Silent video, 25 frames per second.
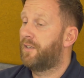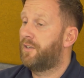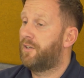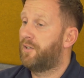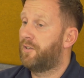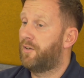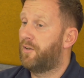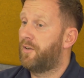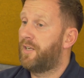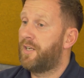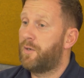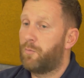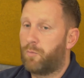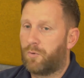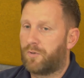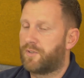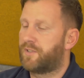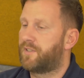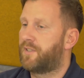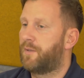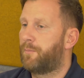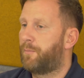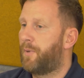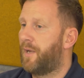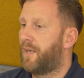he
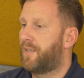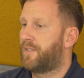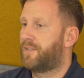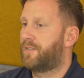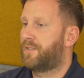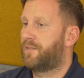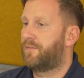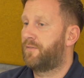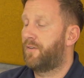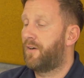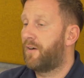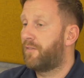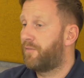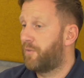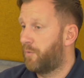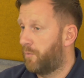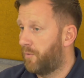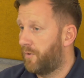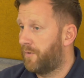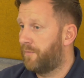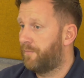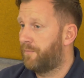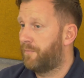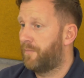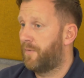wants the best for
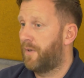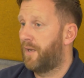everyone.